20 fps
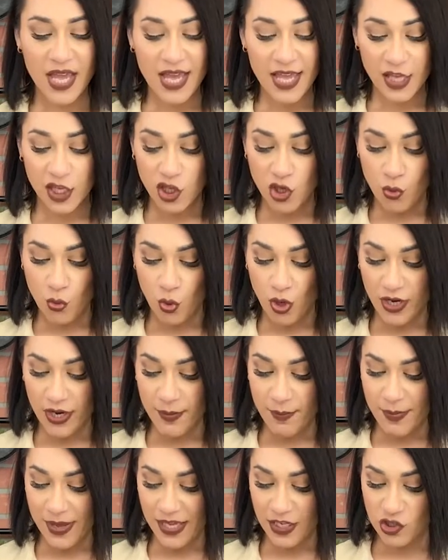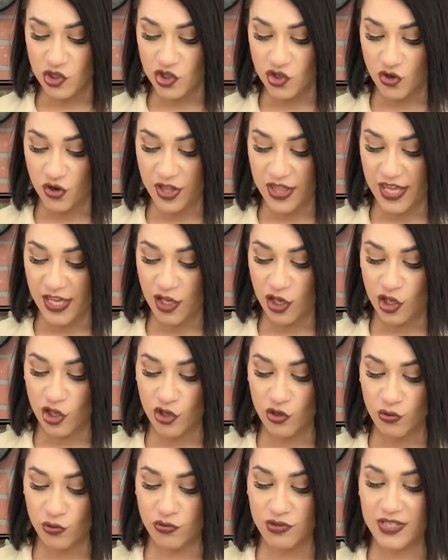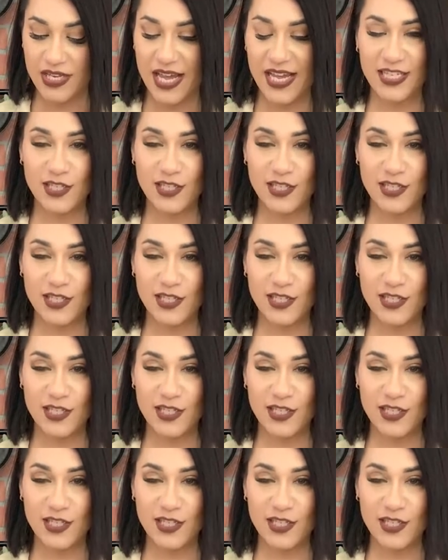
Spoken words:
You want to make sure that you use a